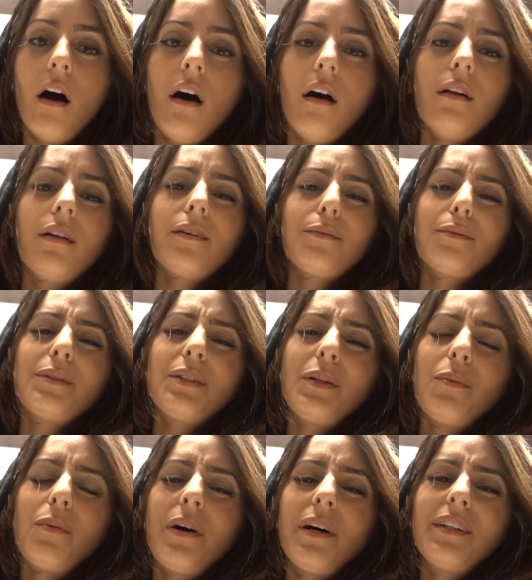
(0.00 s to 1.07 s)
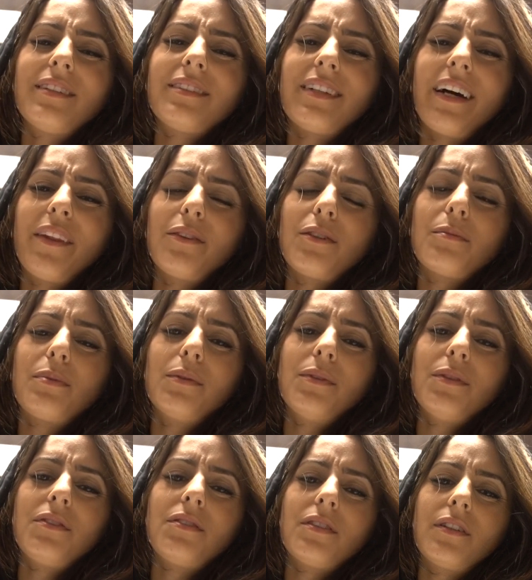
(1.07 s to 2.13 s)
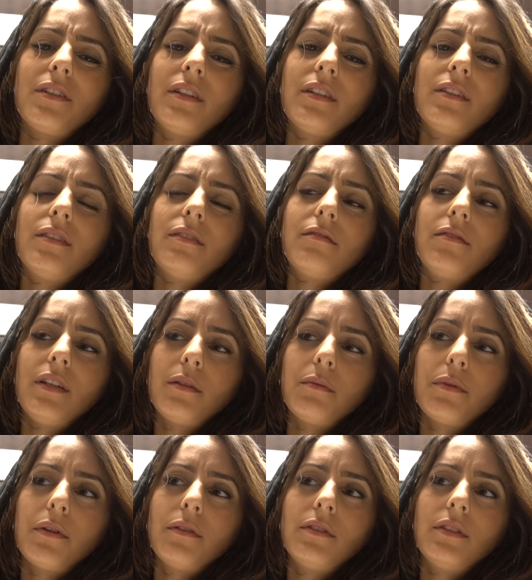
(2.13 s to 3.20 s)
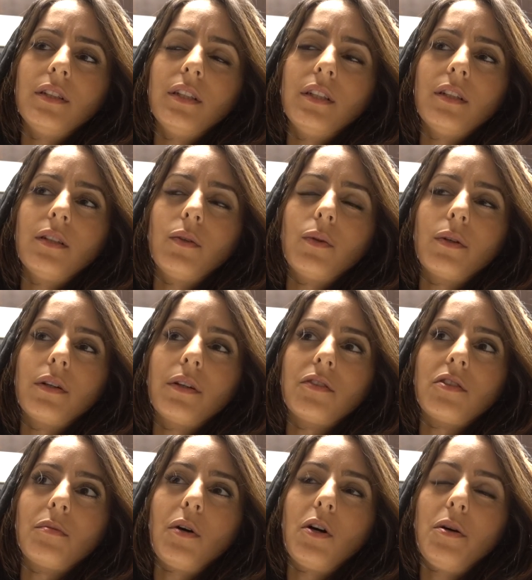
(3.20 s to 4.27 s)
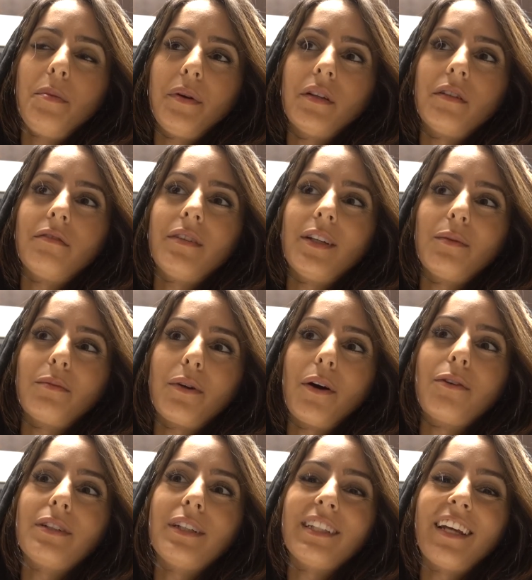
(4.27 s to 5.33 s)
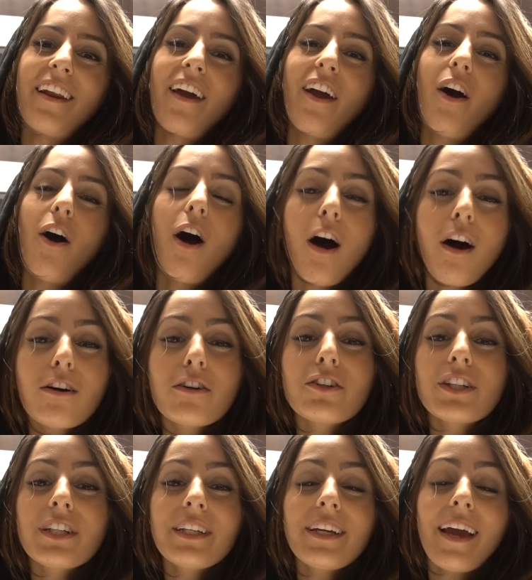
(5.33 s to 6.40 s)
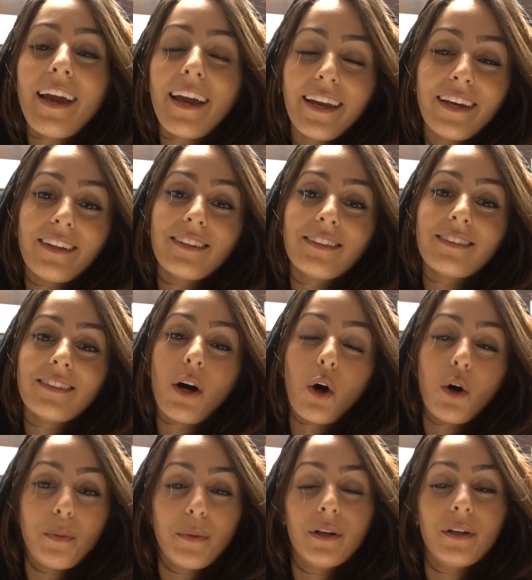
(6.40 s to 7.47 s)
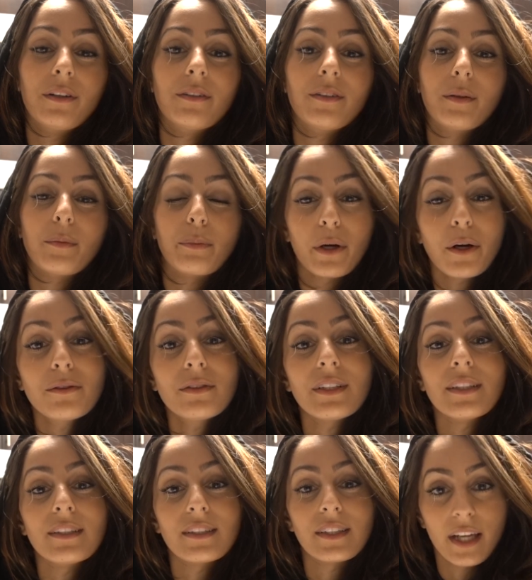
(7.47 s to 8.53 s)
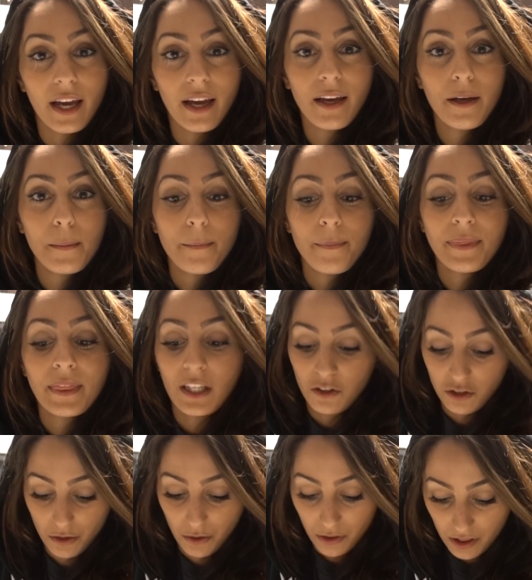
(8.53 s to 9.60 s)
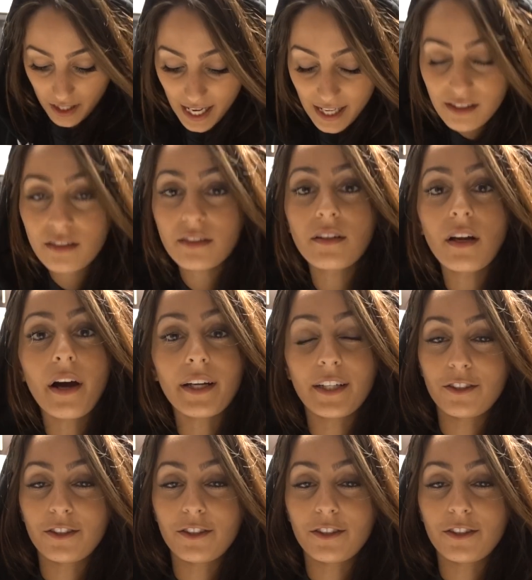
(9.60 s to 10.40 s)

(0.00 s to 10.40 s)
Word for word: all I really want is either a bowl of cereal and vegan protein or some oatmeal and vegan protein, and I already ate oatmeal and protein today, so that's not